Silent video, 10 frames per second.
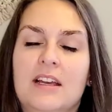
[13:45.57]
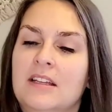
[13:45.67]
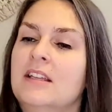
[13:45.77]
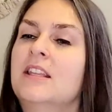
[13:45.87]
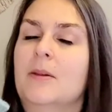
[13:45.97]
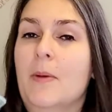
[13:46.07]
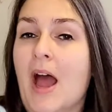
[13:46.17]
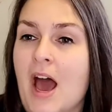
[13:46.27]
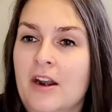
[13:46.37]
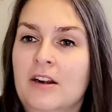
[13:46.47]
the
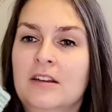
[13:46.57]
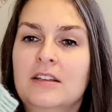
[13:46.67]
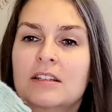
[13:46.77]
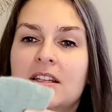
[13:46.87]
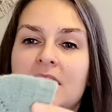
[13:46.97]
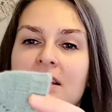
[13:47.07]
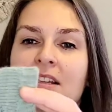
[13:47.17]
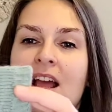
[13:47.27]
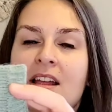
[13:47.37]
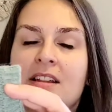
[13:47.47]
pattern
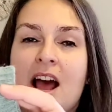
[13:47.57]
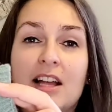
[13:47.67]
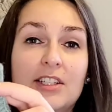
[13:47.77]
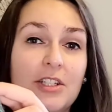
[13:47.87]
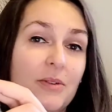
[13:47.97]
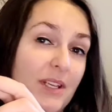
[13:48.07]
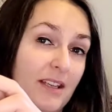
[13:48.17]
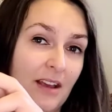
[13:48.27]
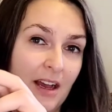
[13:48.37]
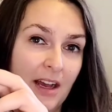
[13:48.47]
has you do
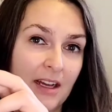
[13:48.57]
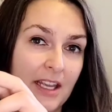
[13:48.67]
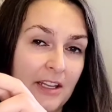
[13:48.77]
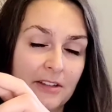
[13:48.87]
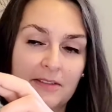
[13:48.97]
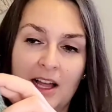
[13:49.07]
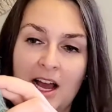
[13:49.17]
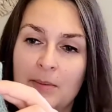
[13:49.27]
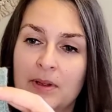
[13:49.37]
a heel flap,